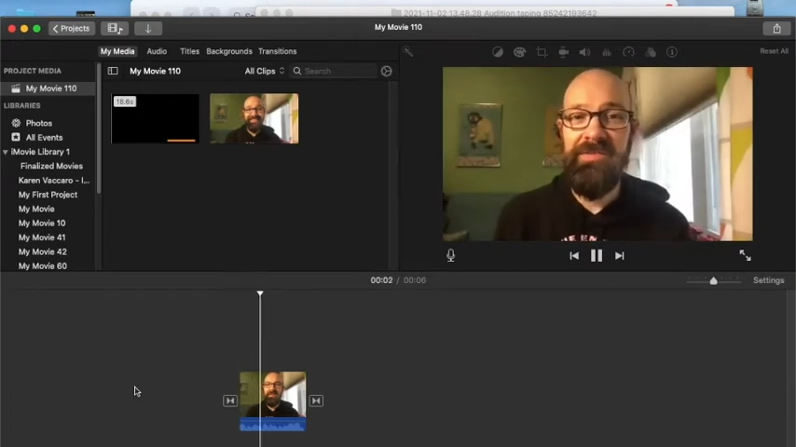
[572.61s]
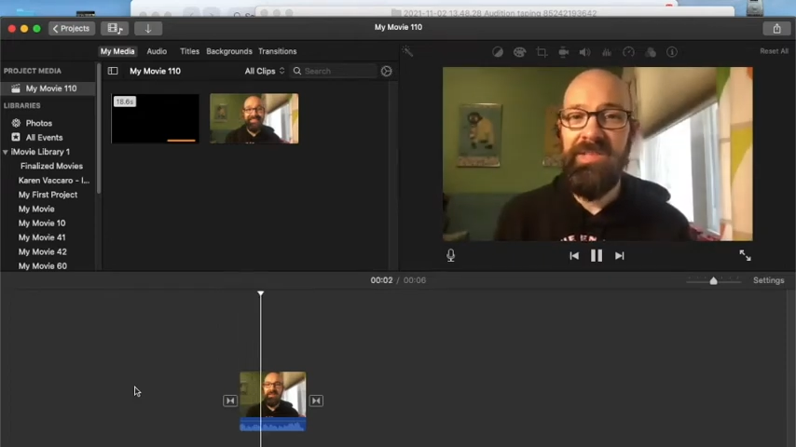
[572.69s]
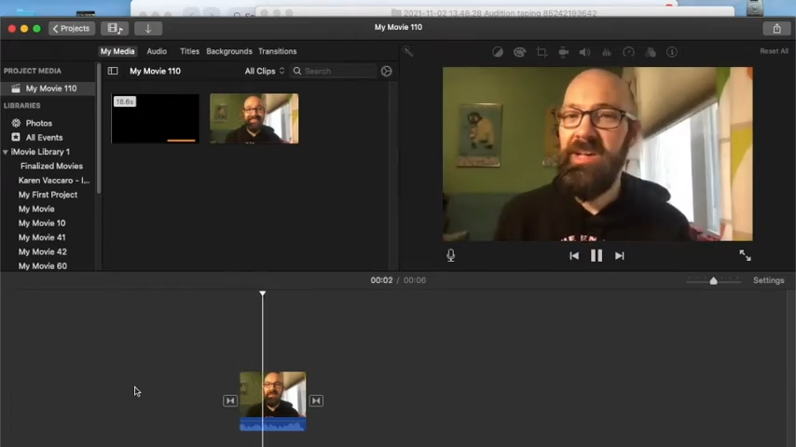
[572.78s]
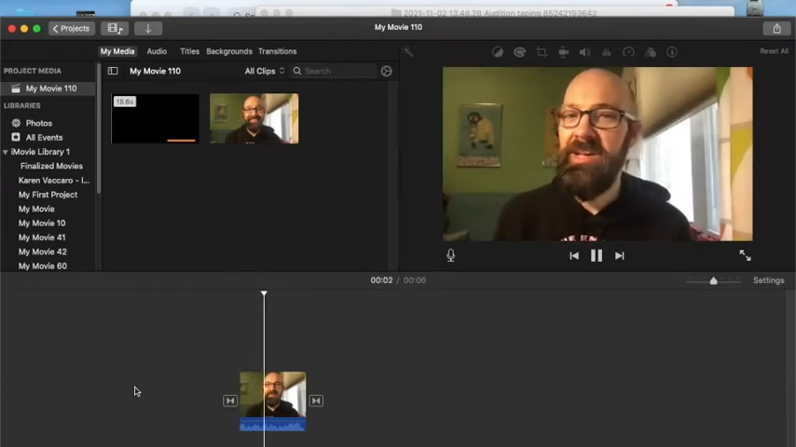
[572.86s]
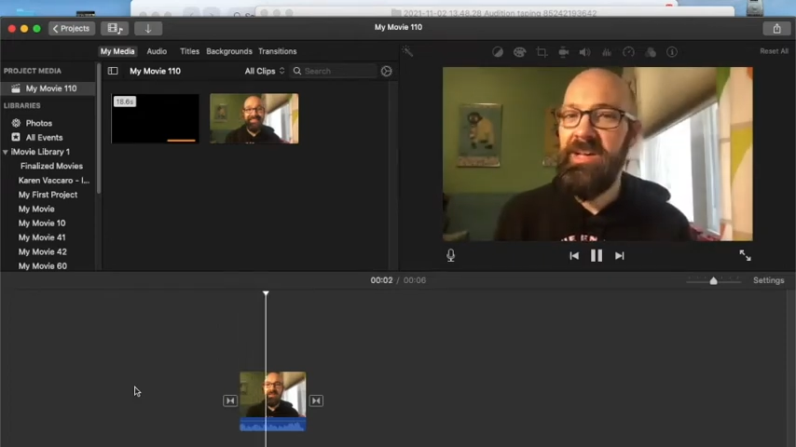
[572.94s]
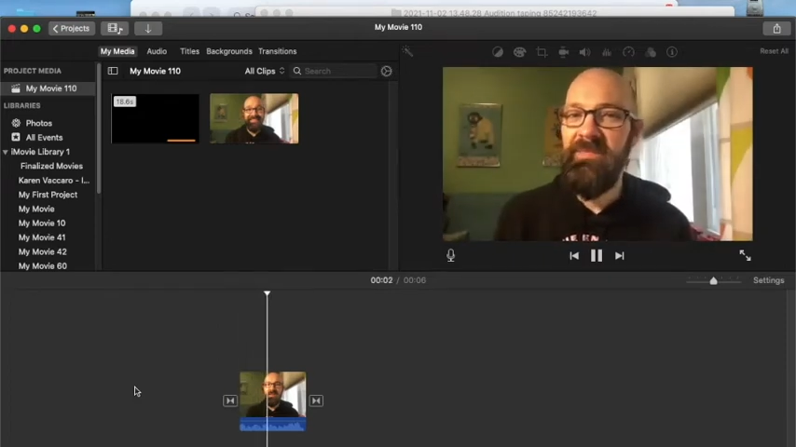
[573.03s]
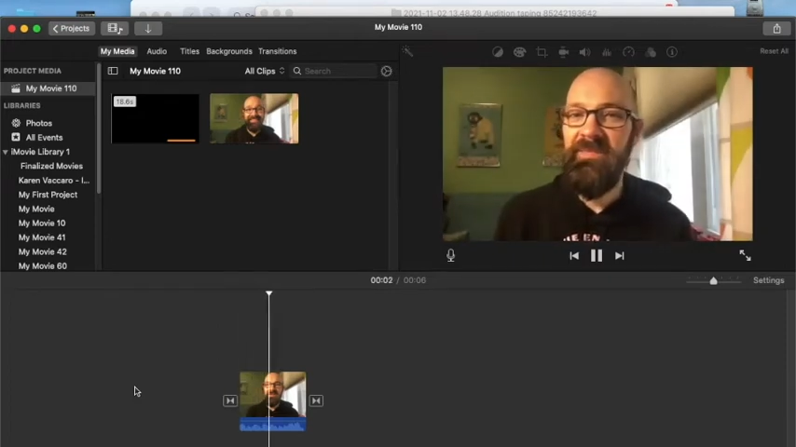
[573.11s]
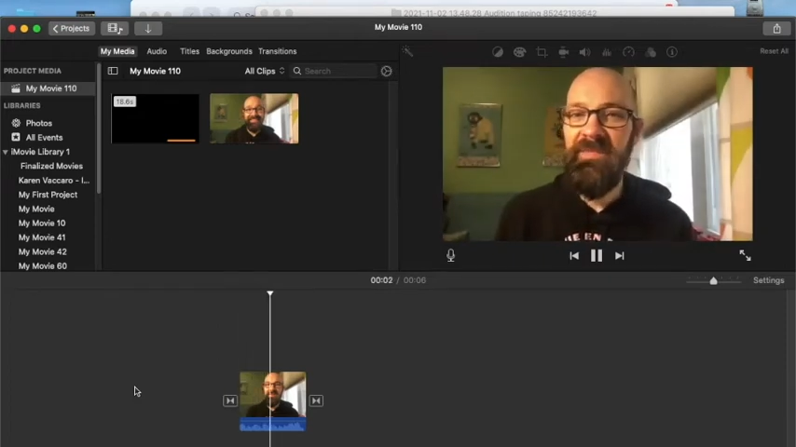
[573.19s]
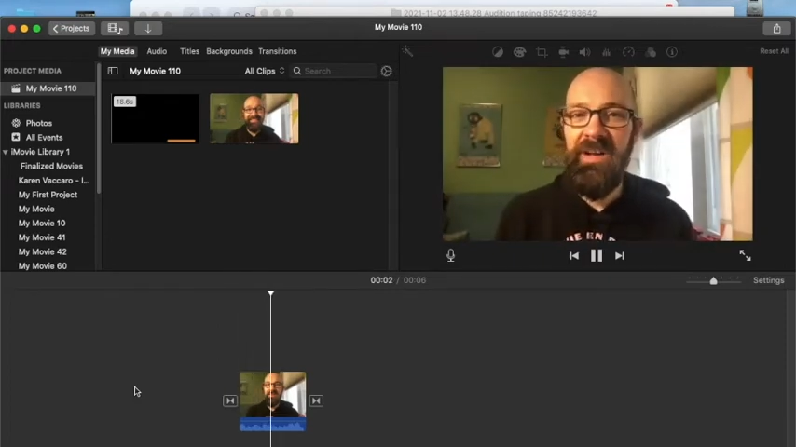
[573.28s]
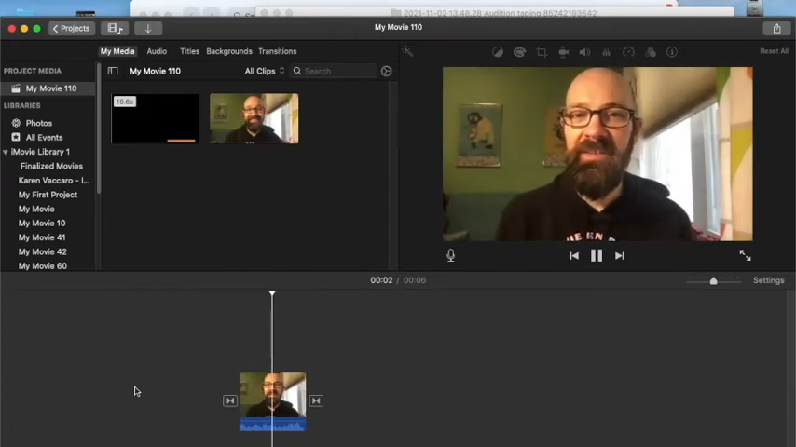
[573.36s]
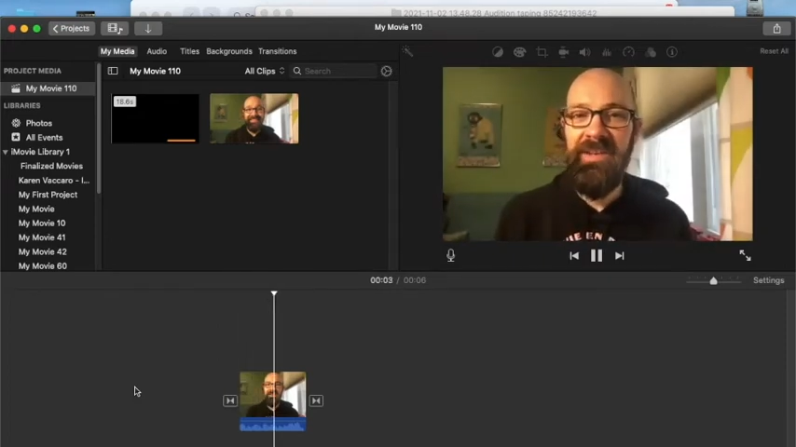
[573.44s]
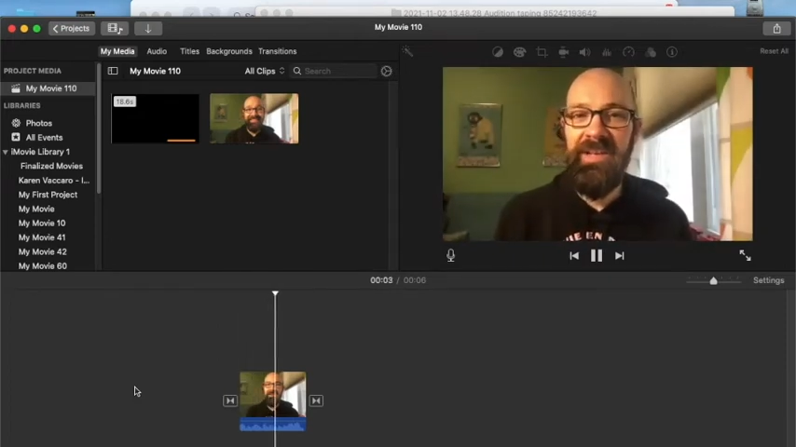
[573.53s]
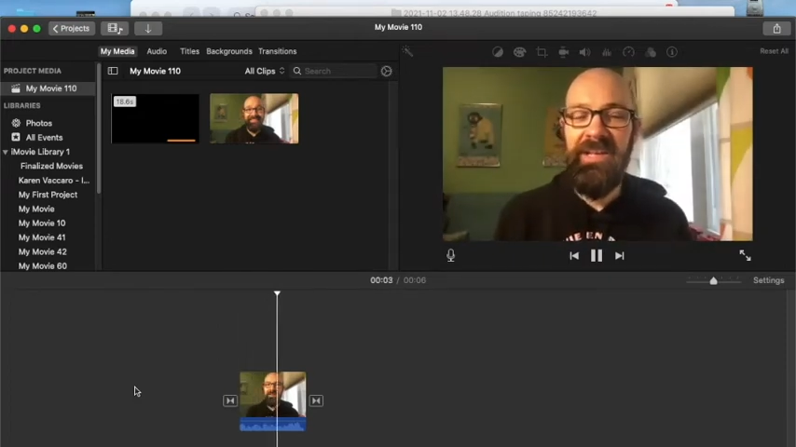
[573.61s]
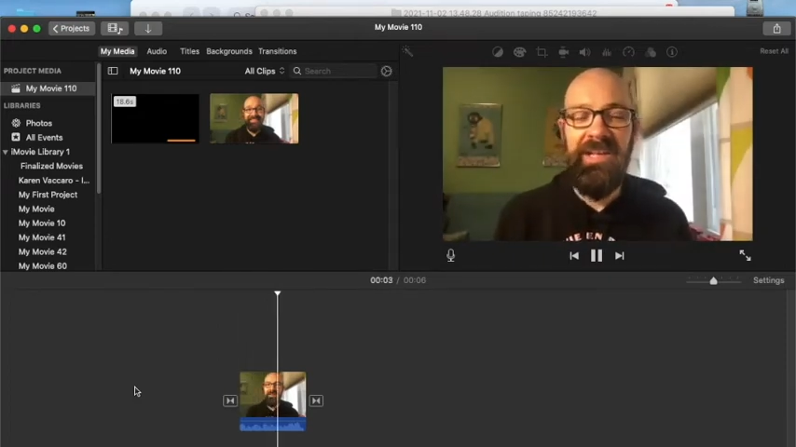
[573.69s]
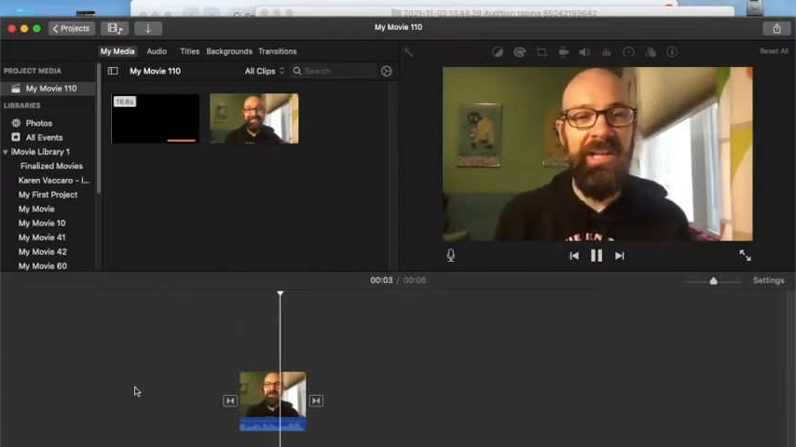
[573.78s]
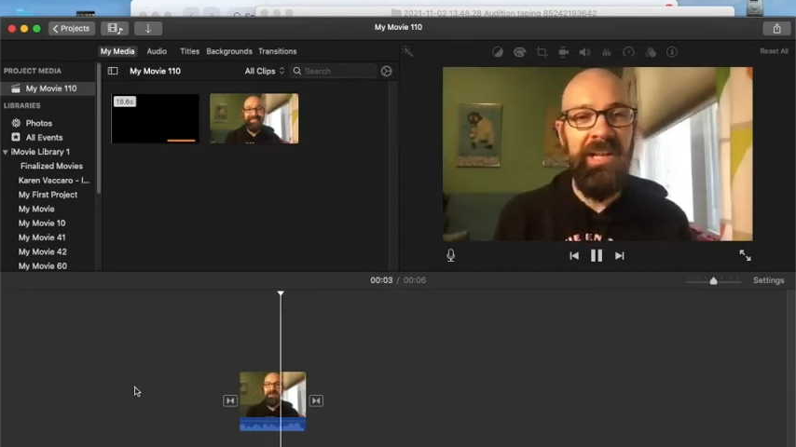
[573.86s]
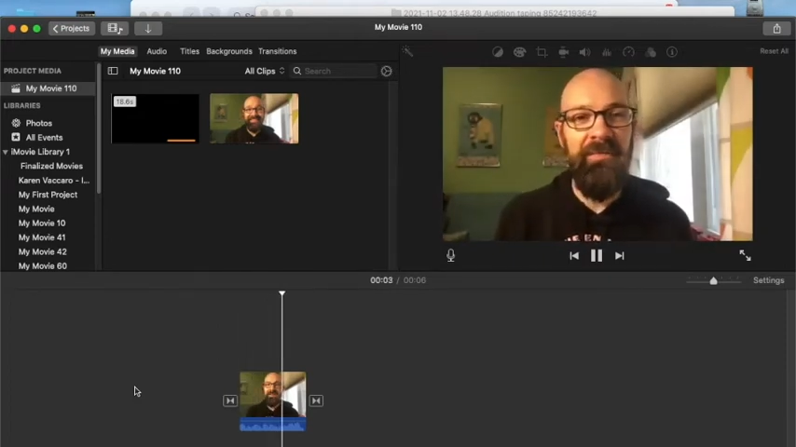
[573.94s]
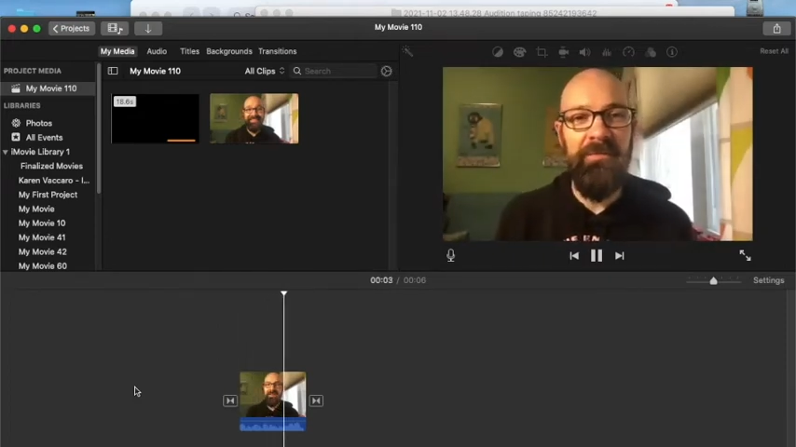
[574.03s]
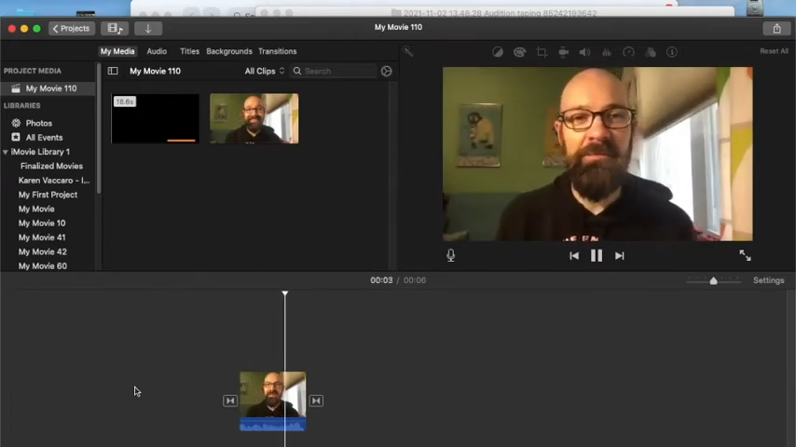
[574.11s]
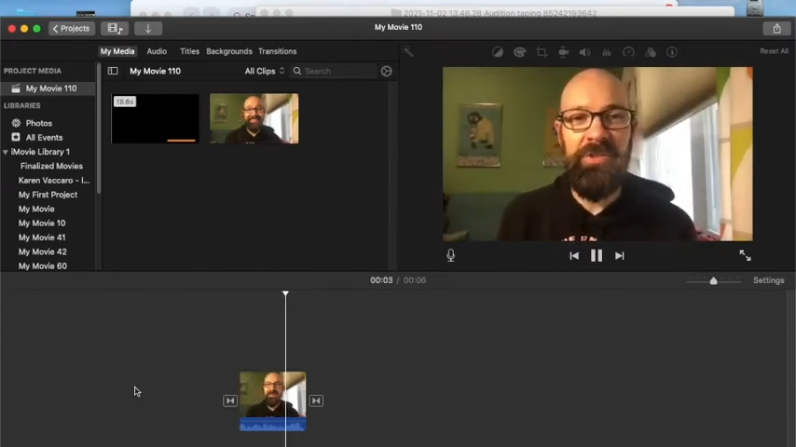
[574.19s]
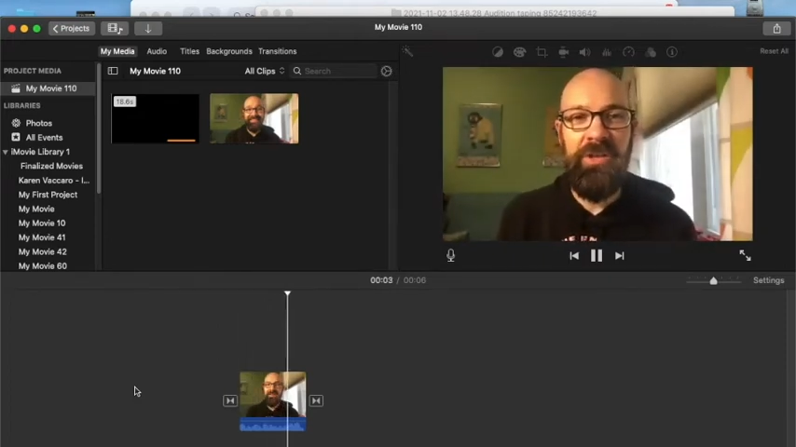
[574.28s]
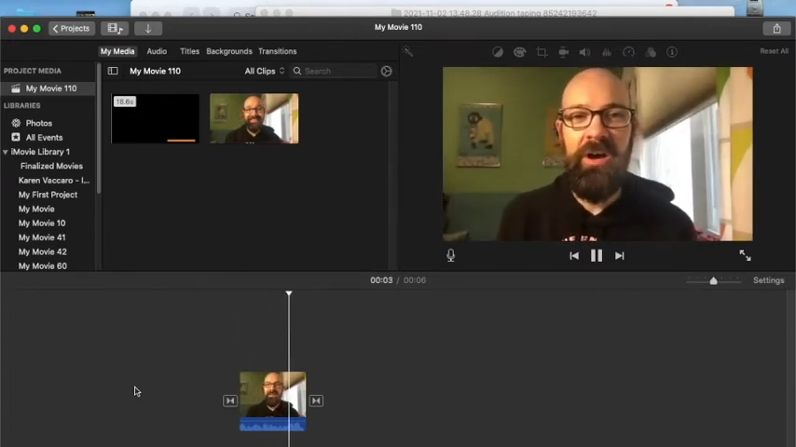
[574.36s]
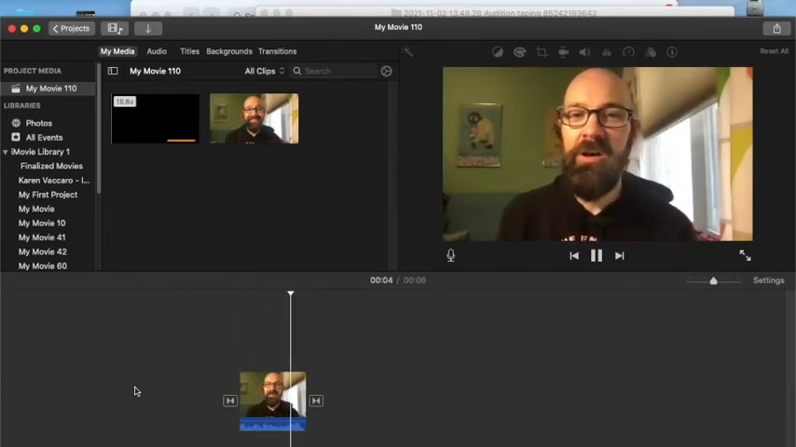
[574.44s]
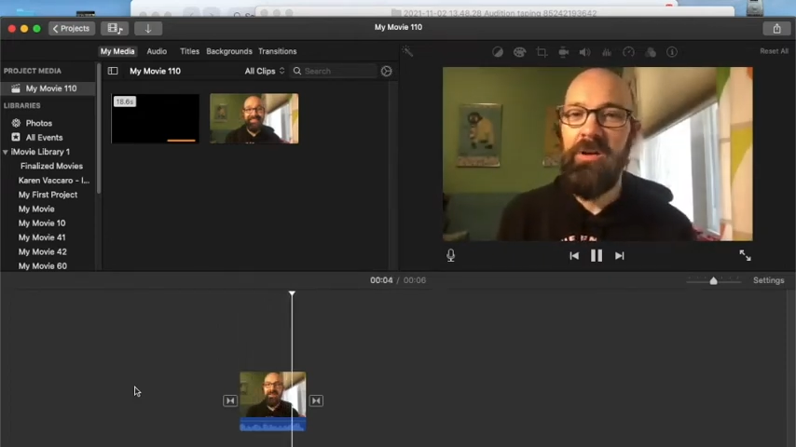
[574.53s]
I'm 5'8", and I'm from
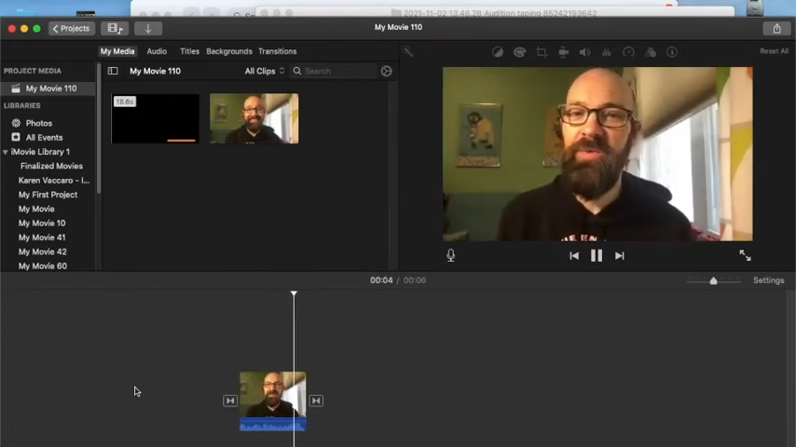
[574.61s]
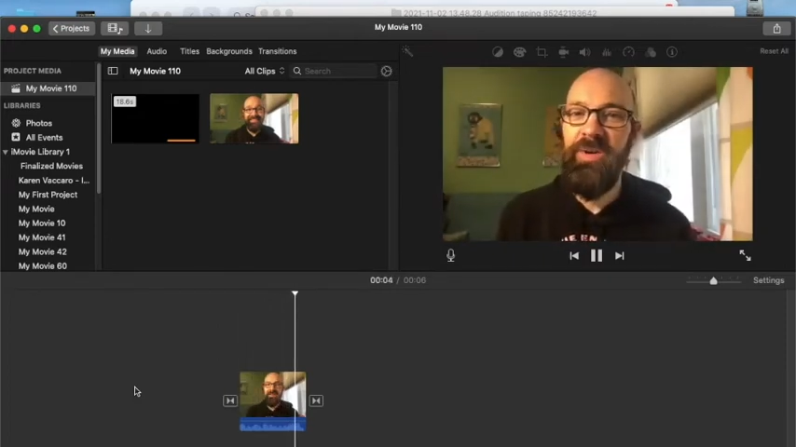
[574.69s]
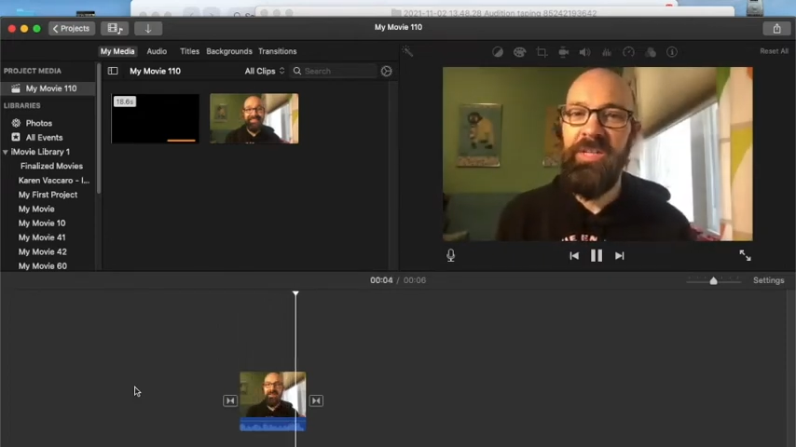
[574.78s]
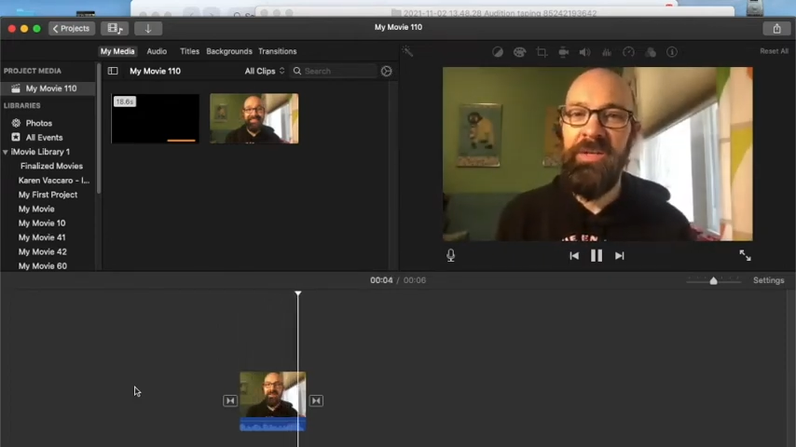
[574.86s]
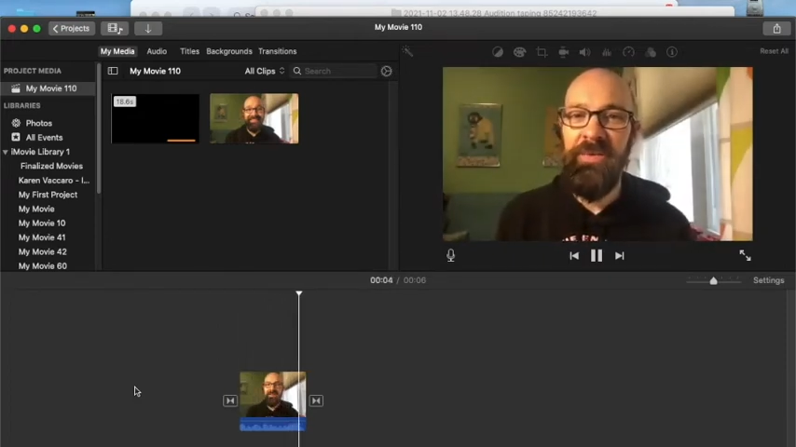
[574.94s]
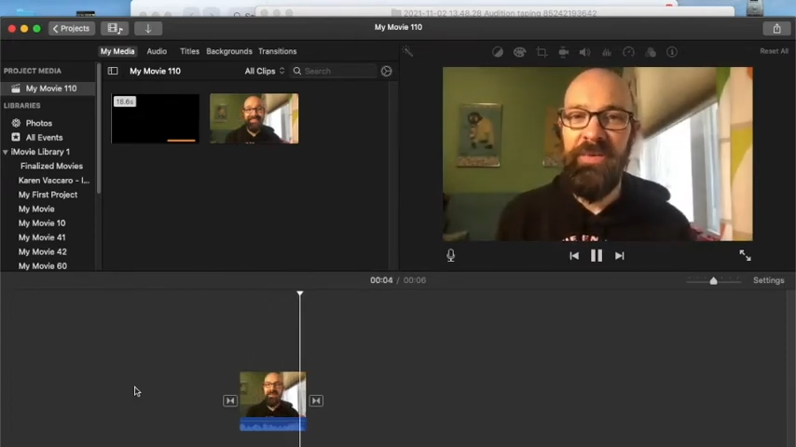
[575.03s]
Chicago, Illinois.